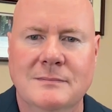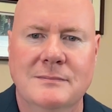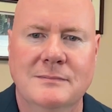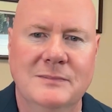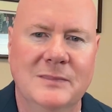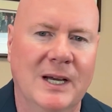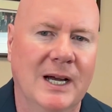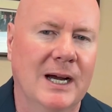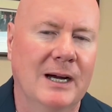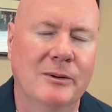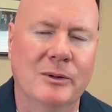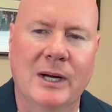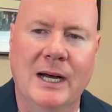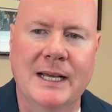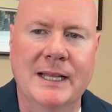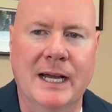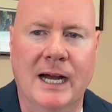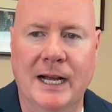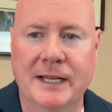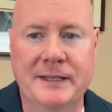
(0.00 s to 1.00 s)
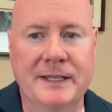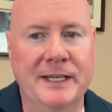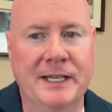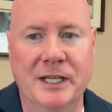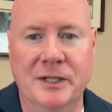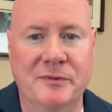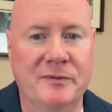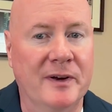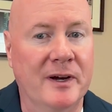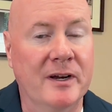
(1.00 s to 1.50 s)
Yeah, well, I think
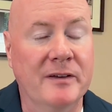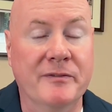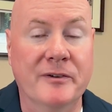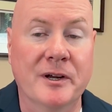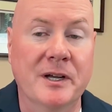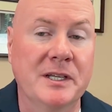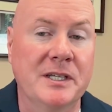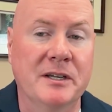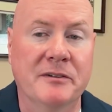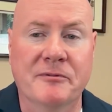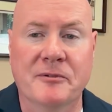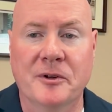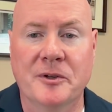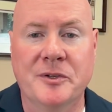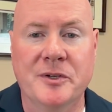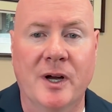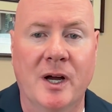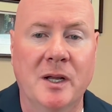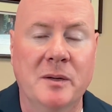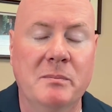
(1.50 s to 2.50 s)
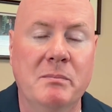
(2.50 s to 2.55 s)
it's very, very different on